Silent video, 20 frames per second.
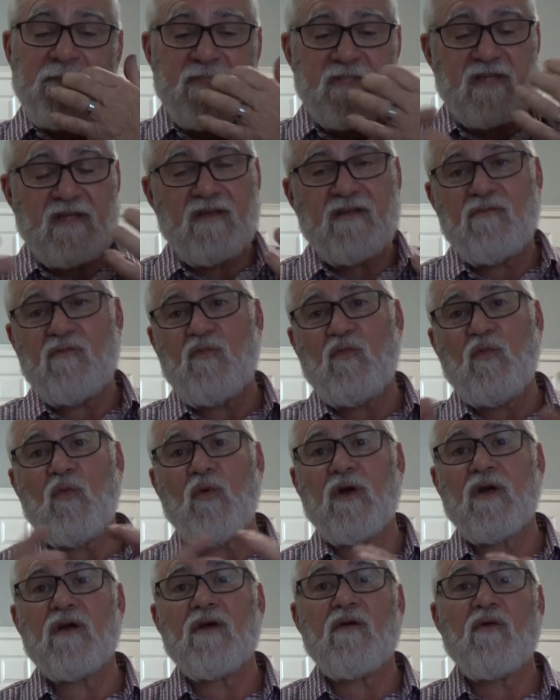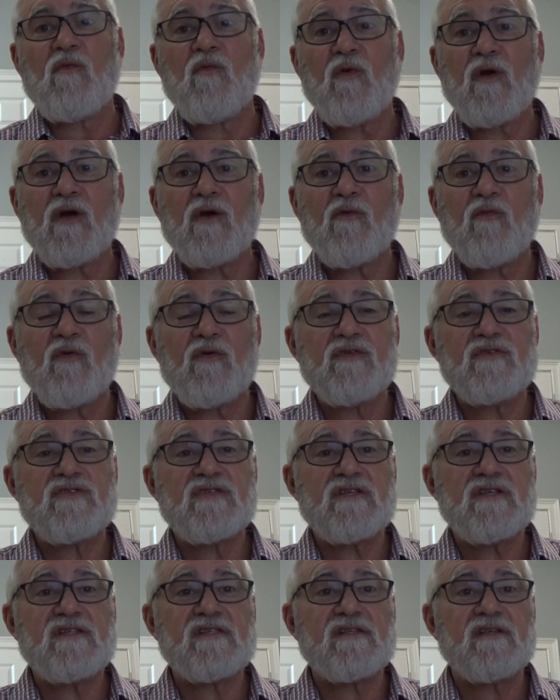Say, where would
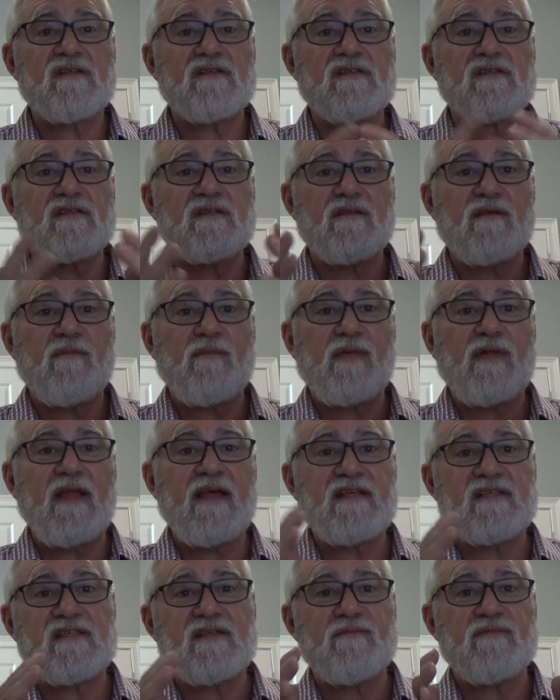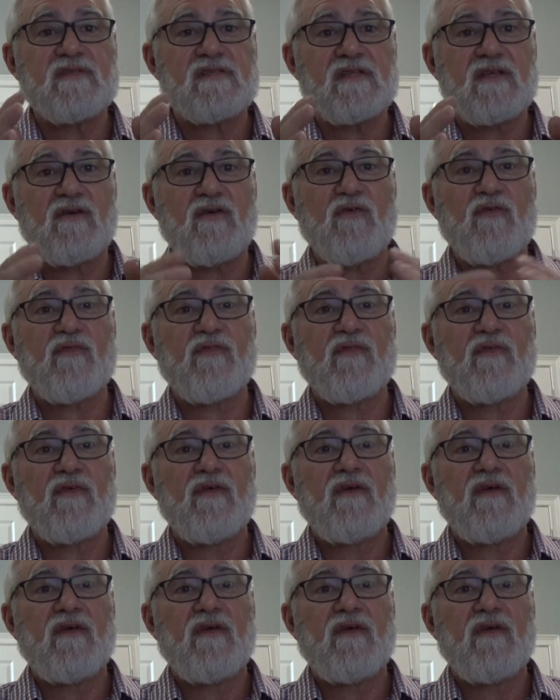Jesus place Himself